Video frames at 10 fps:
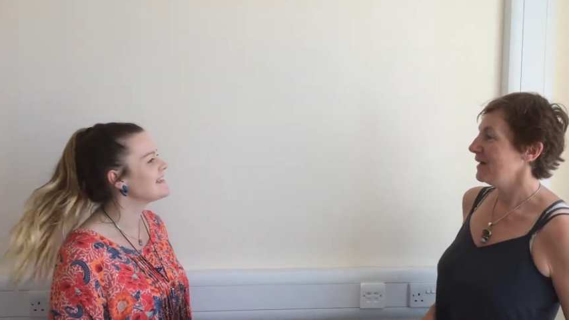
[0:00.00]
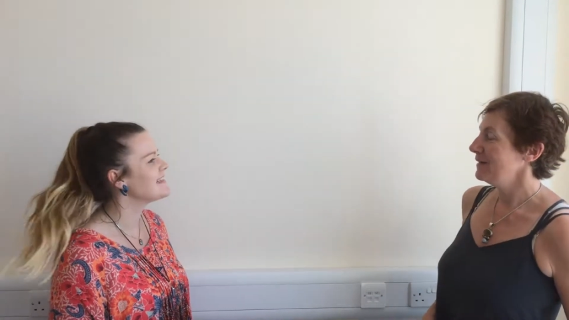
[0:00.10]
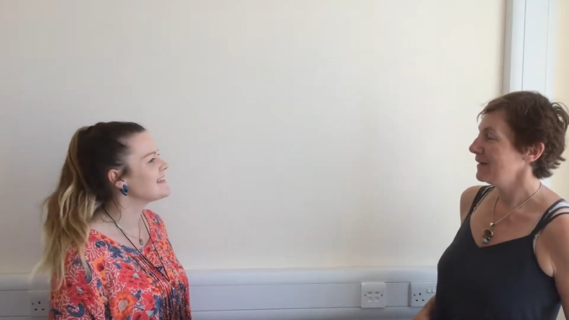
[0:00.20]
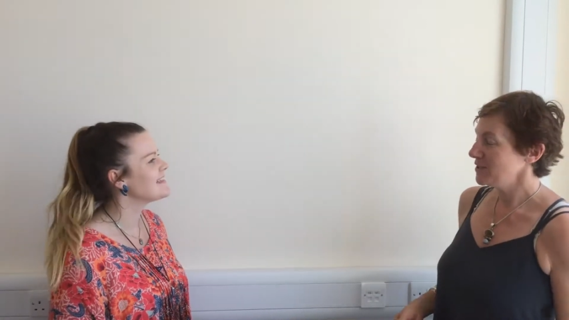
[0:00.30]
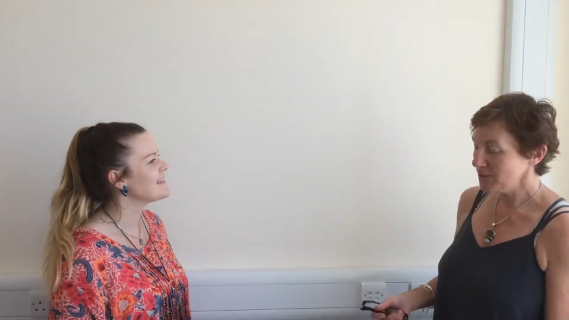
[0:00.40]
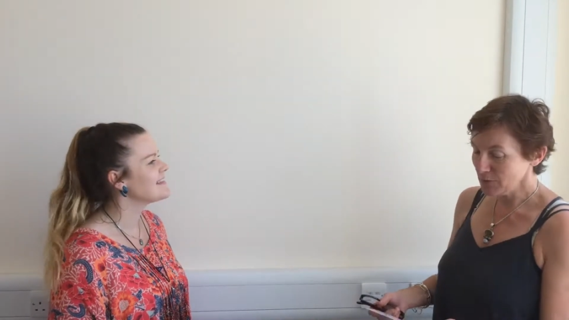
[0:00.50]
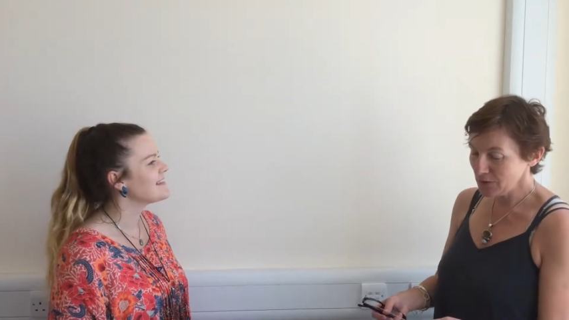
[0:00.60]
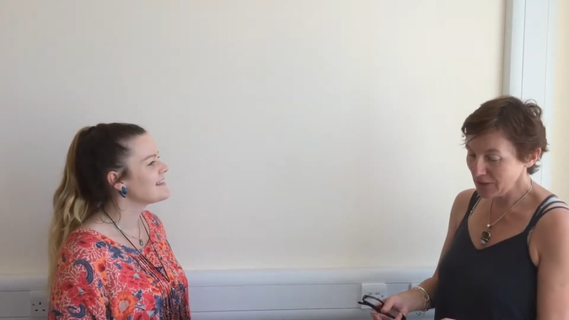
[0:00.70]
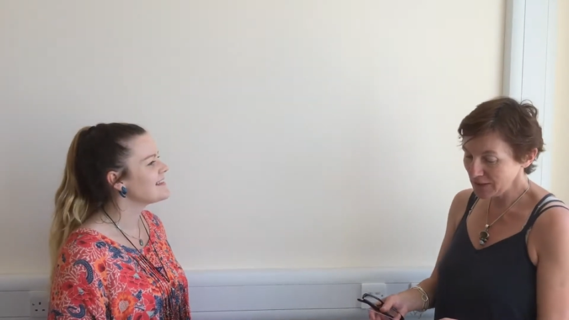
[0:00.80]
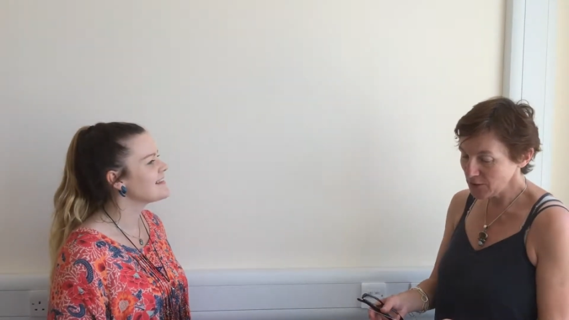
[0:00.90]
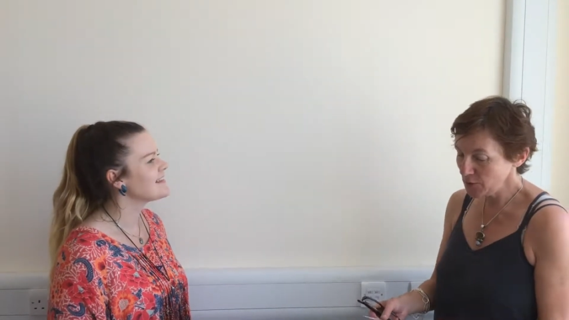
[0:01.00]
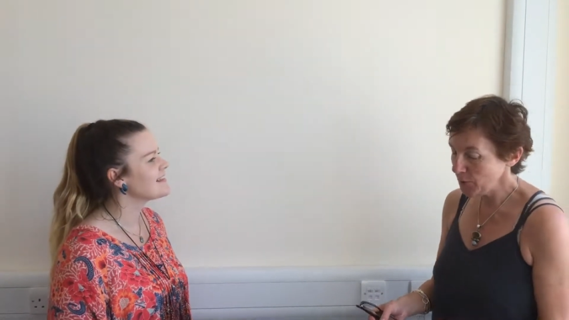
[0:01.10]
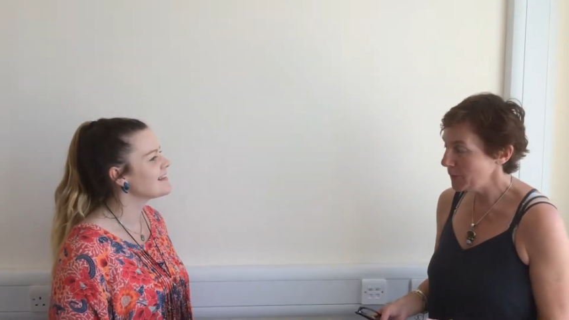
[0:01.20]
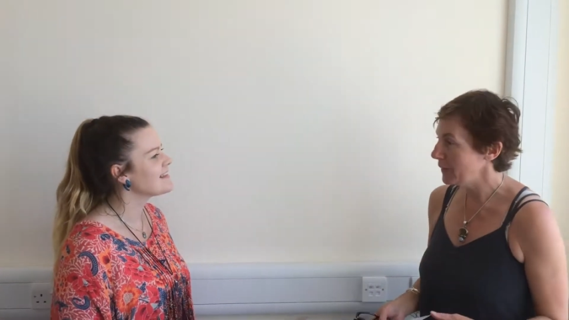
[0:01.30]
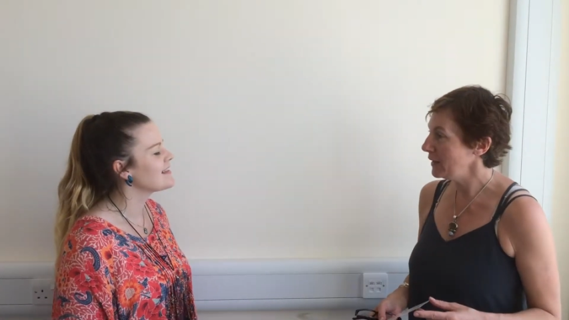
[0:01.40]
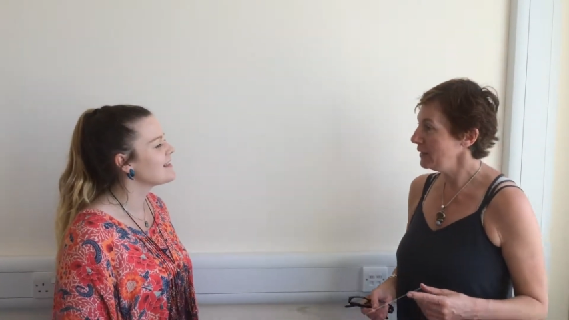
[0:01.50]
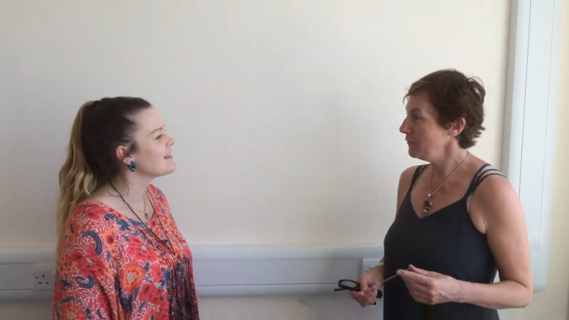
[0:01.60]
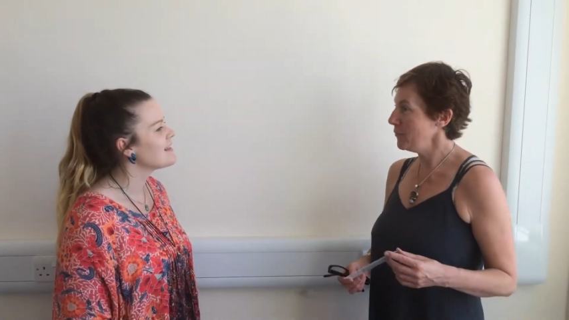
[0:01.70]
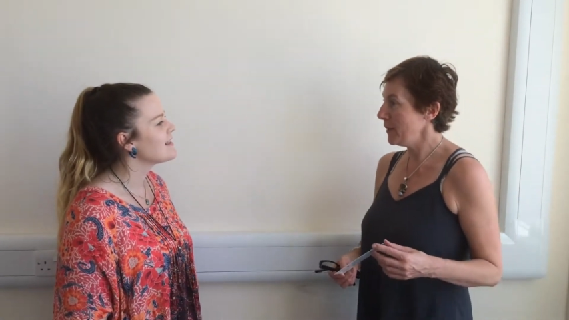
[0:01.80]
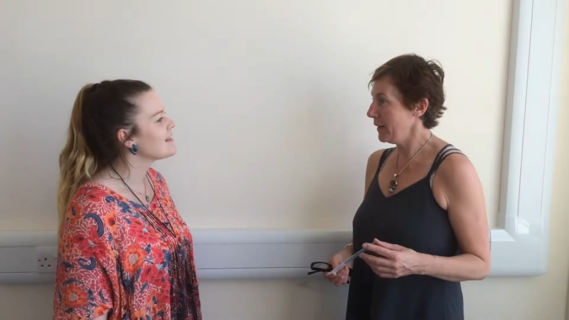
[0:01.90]
Speaker 1: Uh, I just want to let you know
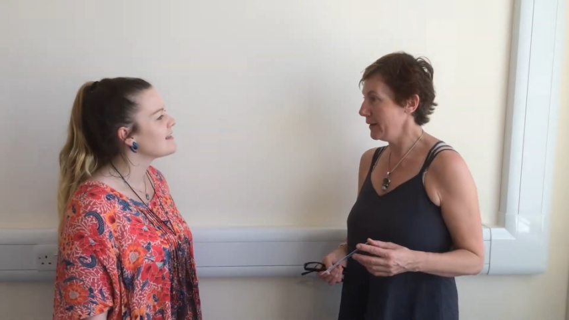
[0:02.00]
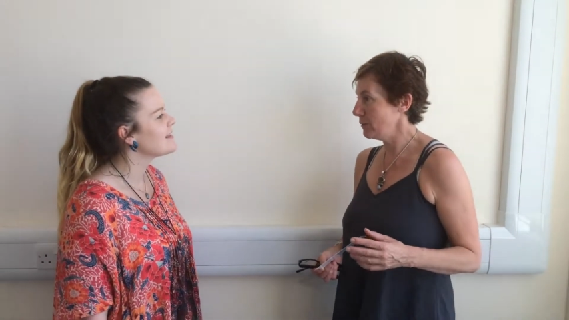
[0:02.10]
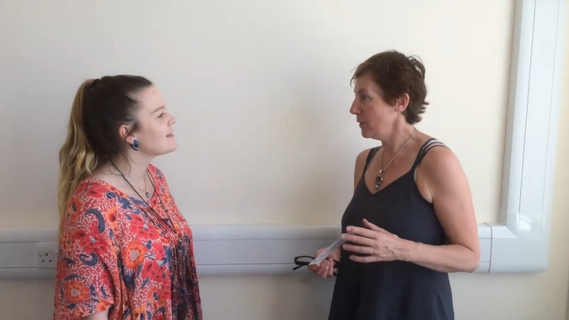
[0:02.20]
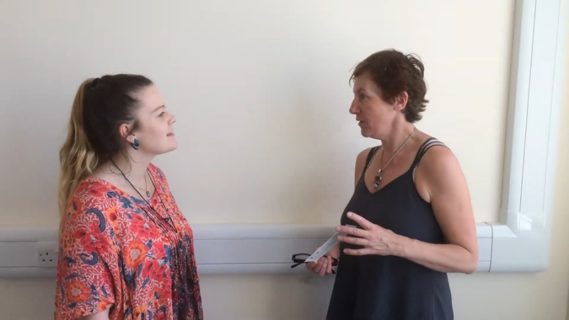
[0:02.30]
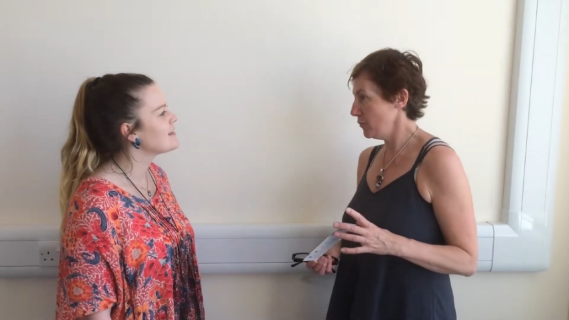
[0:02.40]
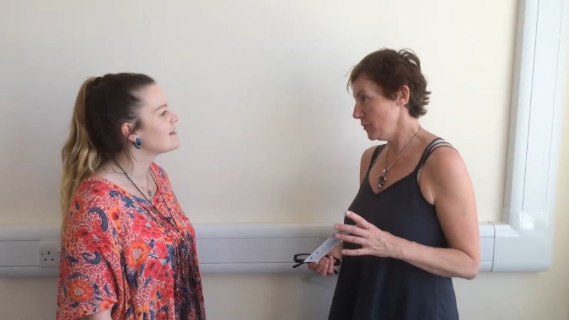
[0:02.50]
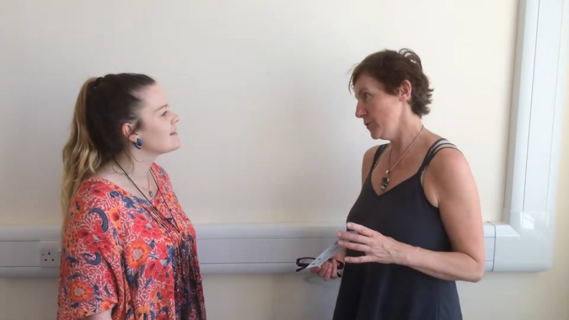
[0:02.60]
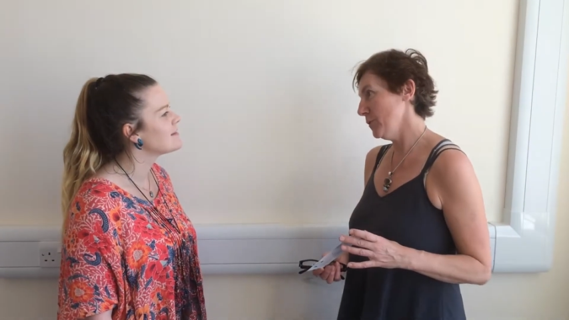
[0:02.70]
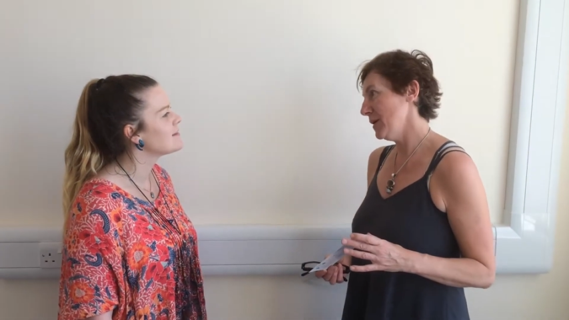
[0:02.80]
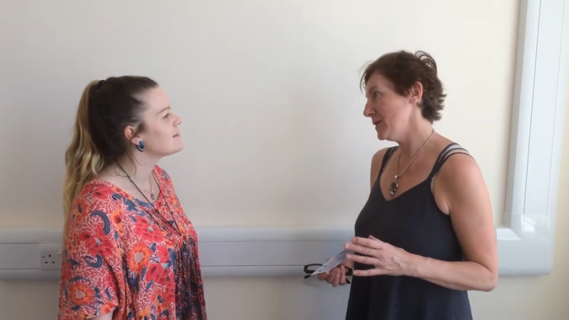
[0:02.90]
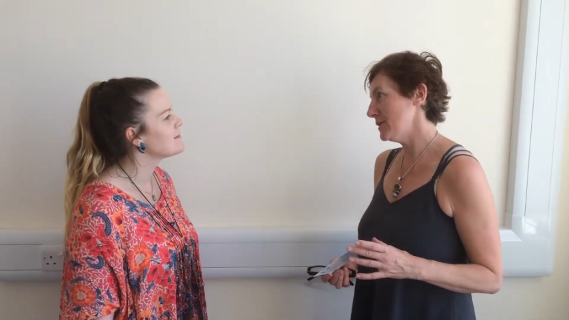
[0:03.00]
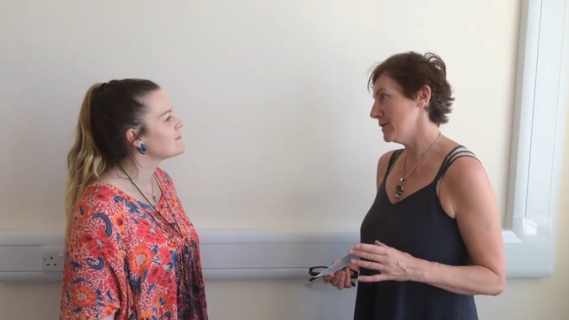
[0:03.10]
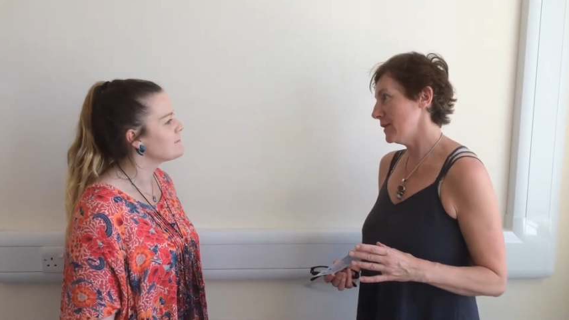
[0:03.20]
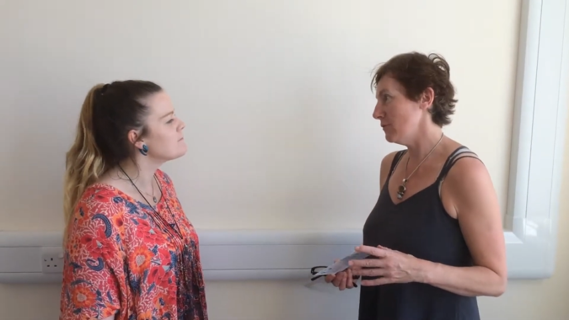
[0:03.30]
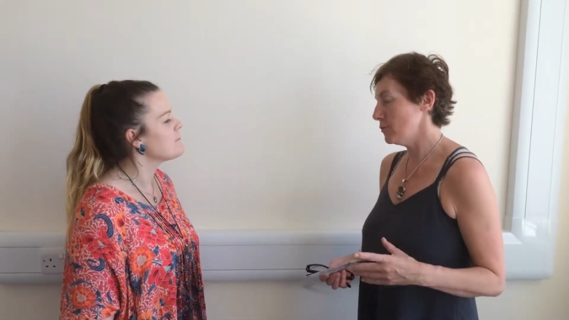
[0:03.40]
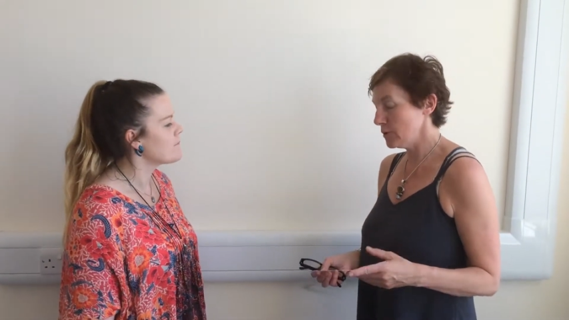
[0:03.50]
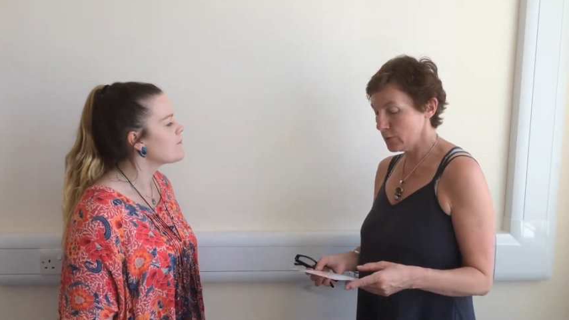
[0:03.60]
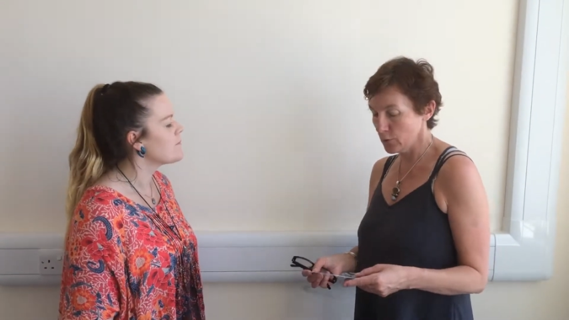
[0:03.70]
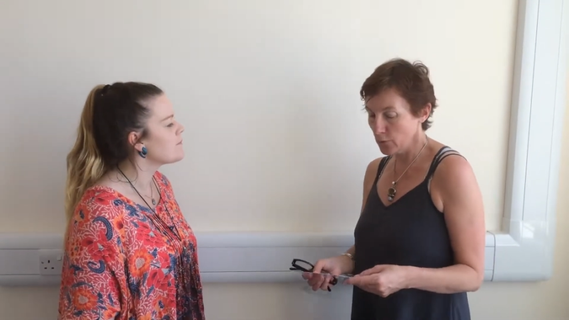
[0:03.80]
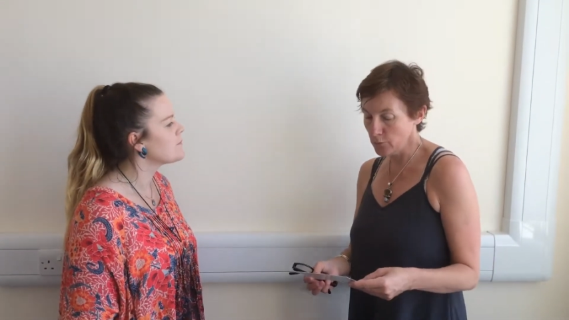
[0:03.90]
in the bag where I put your medicine, I've
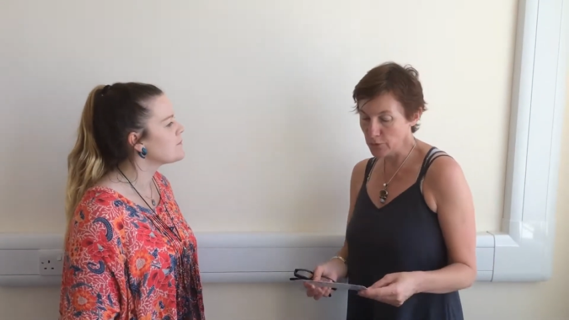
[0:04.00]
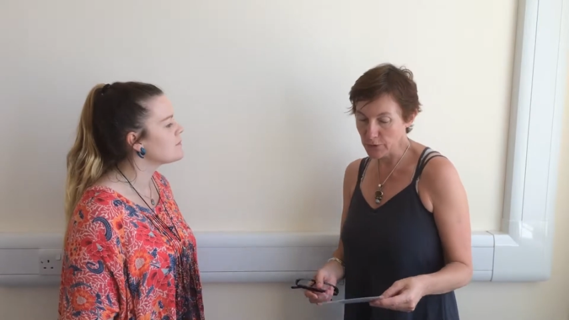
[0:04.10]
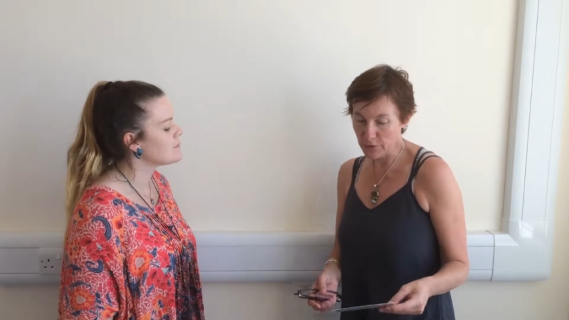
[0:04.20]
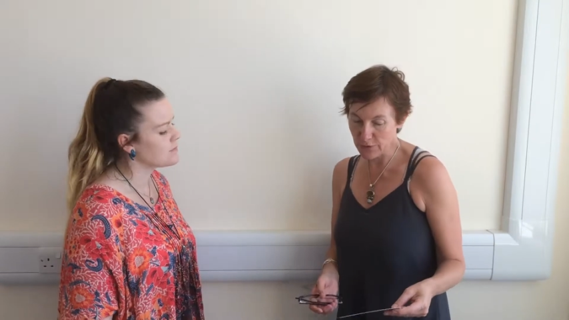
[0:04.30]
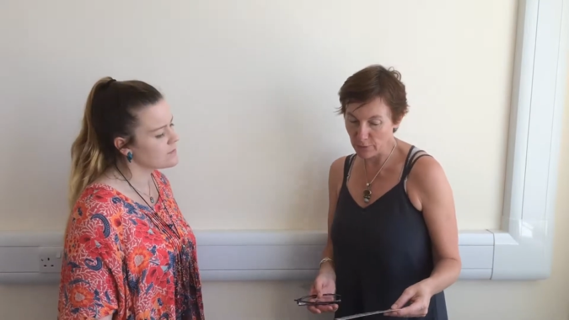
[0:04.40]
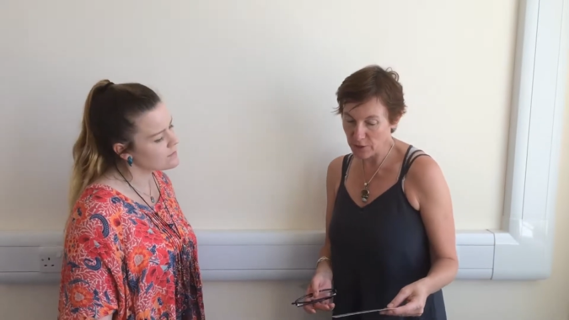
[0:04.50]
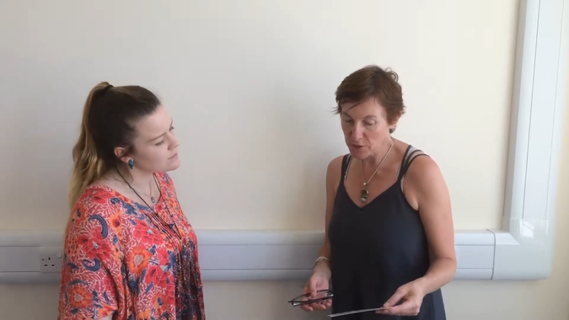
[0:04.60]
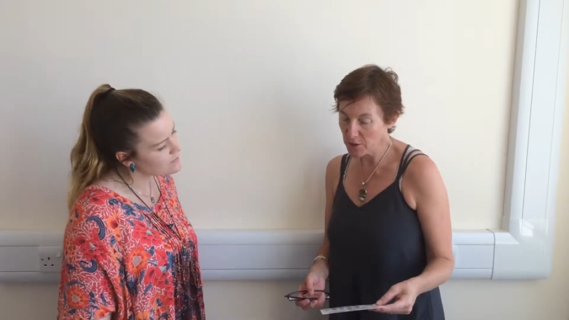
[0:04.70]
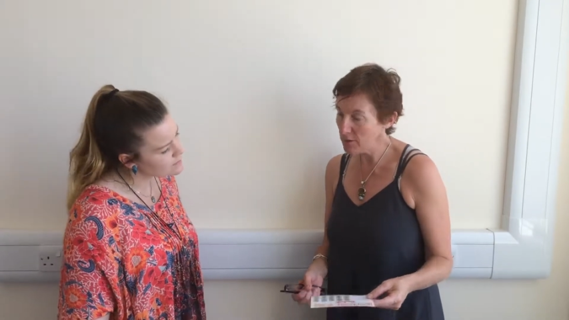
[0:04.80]
also put a scratch